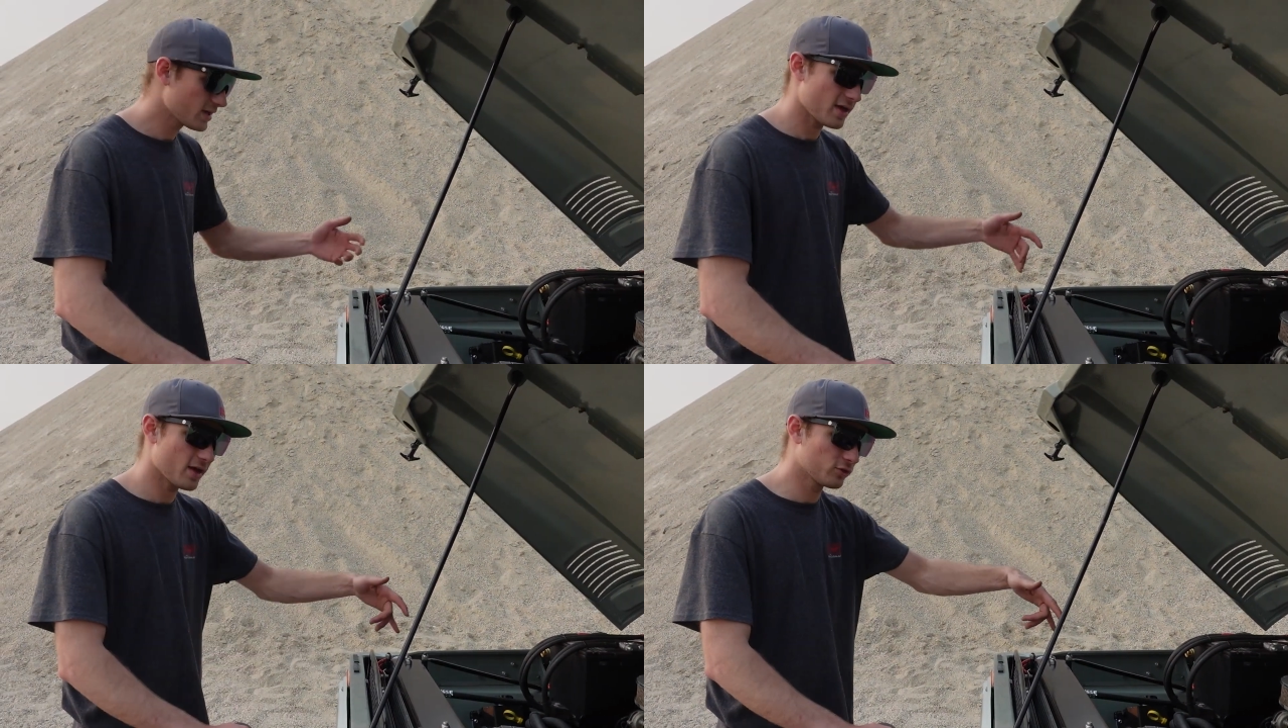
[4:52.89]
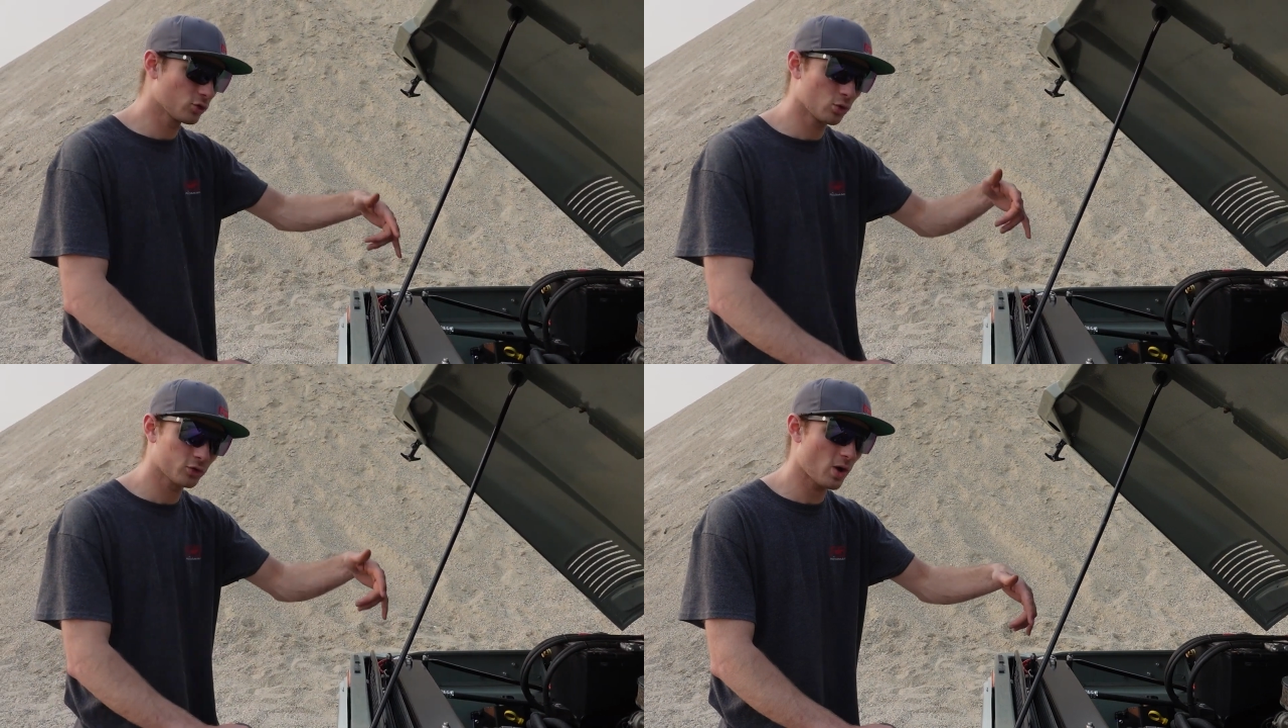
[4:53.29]
and then
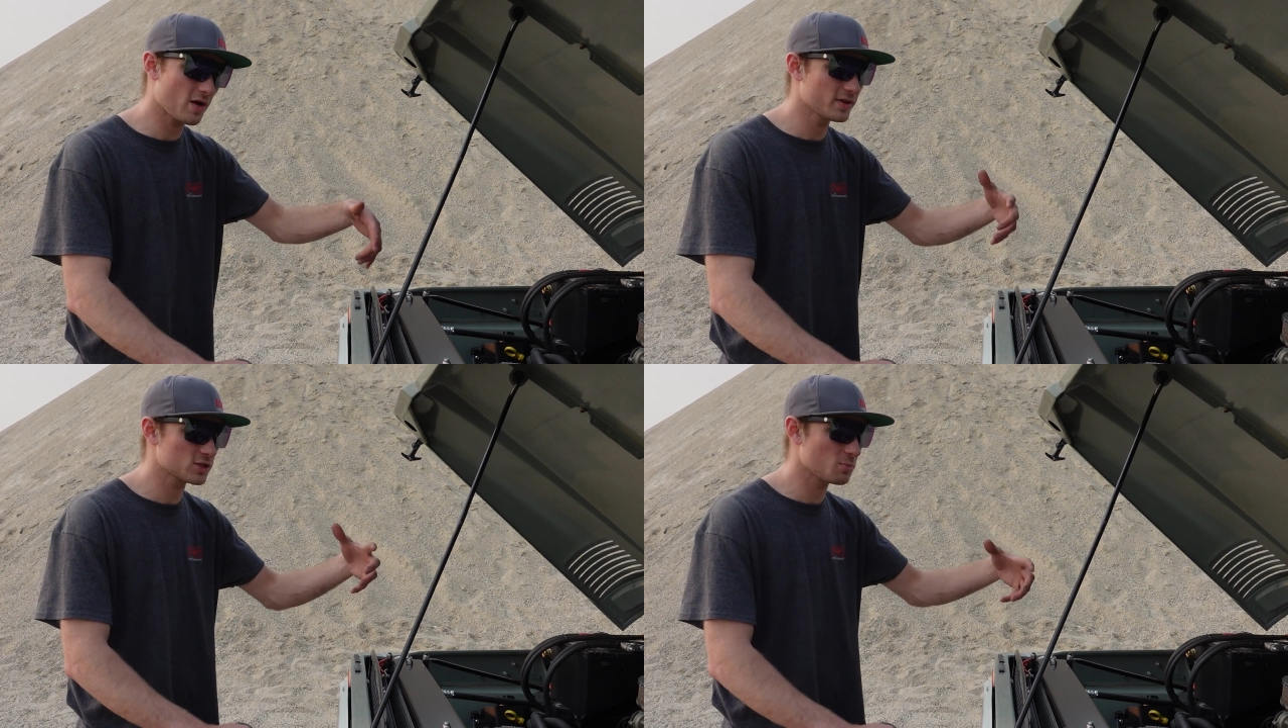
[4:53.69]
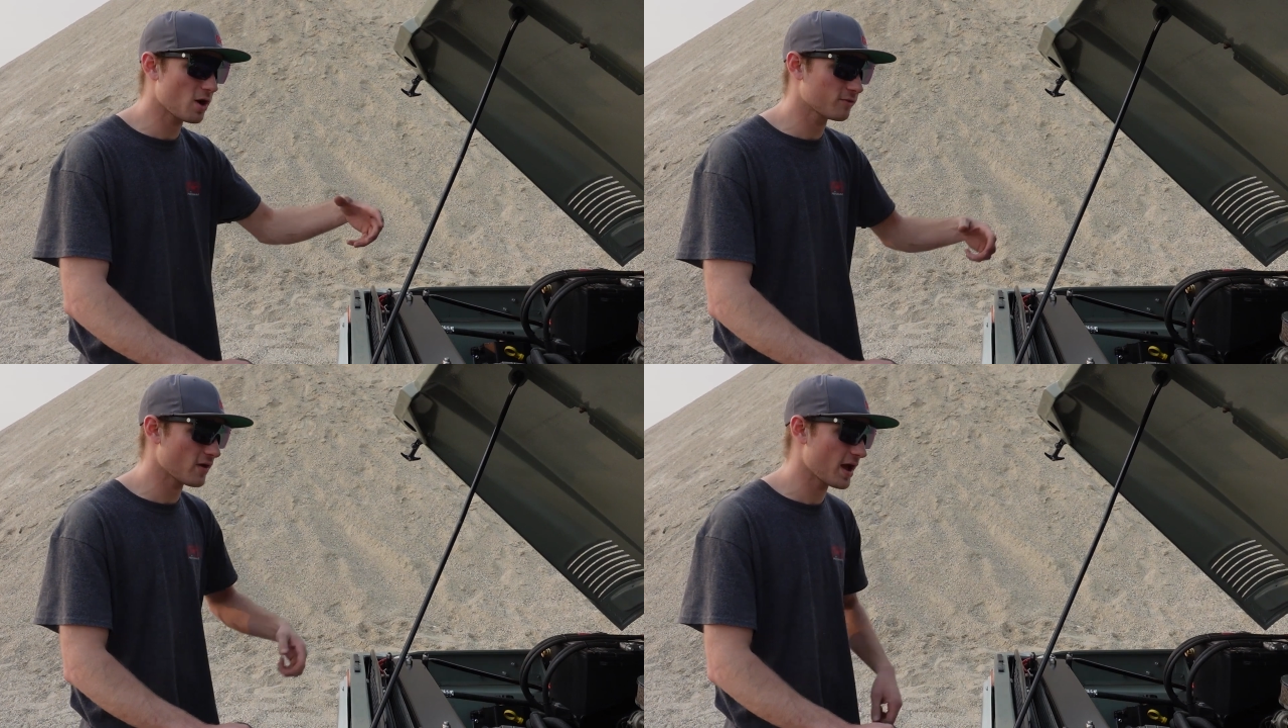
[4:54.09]
dual 12-inch
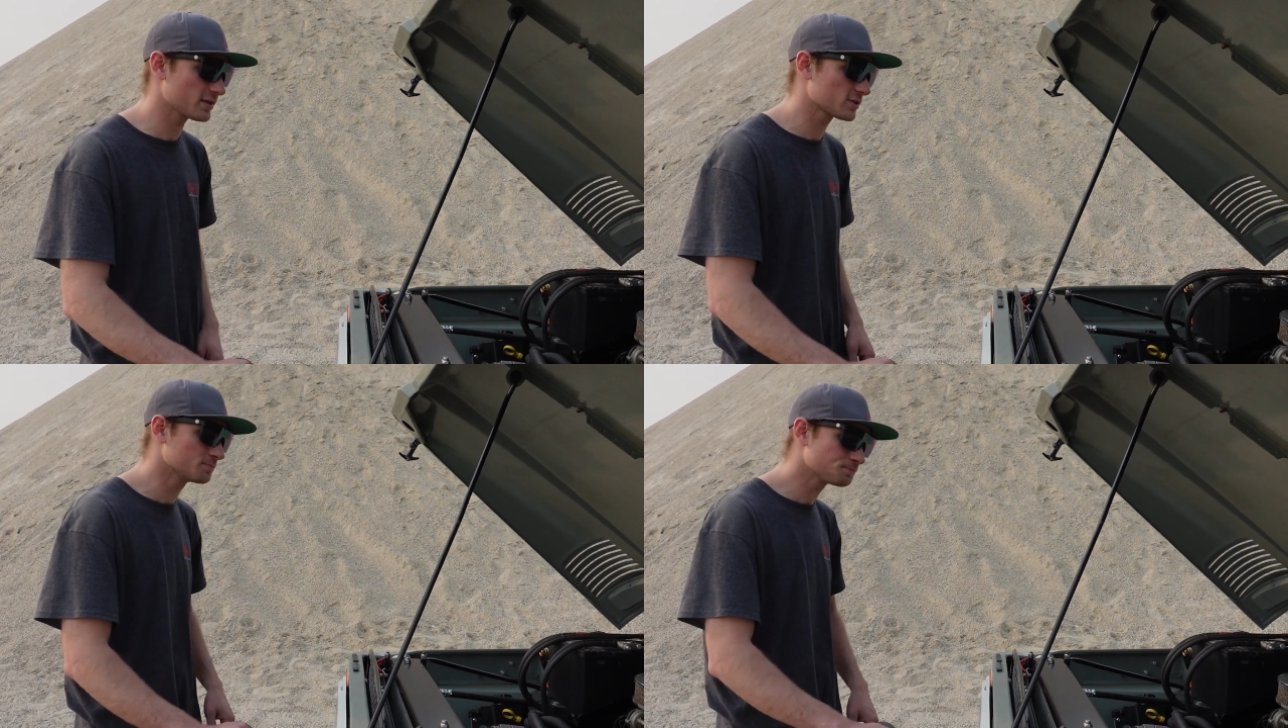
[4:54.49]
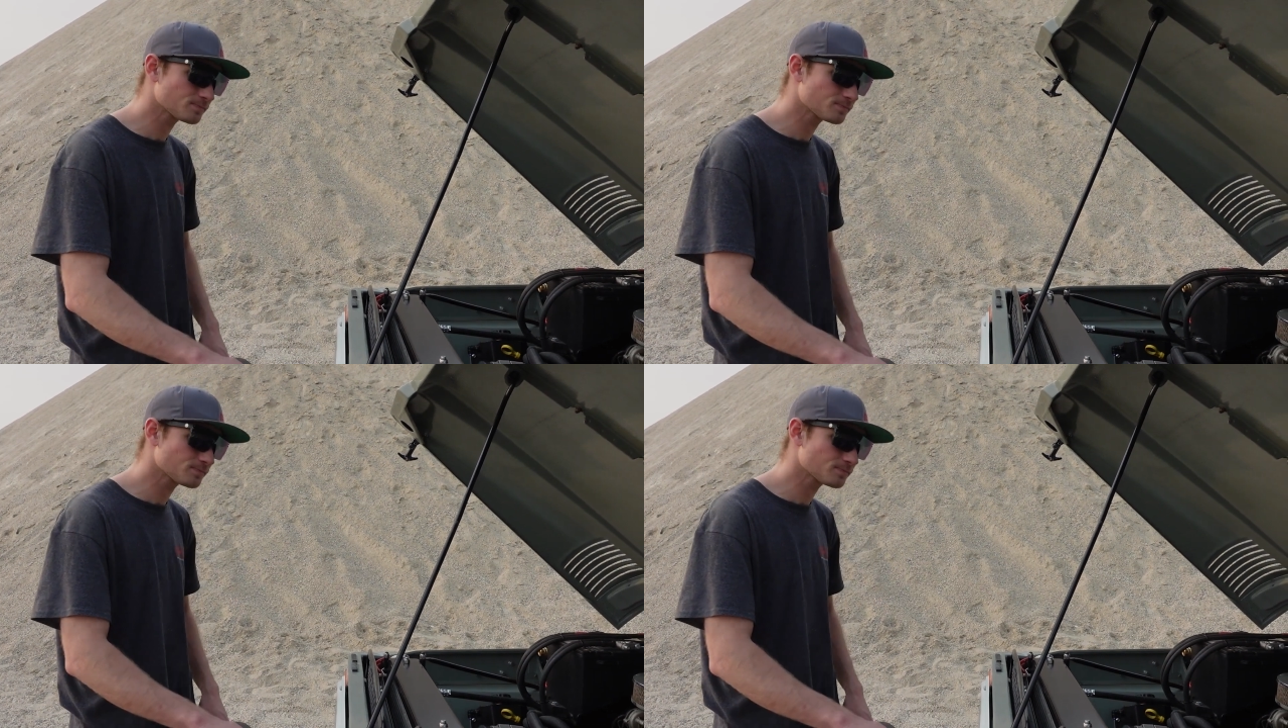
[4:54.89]
spall fans,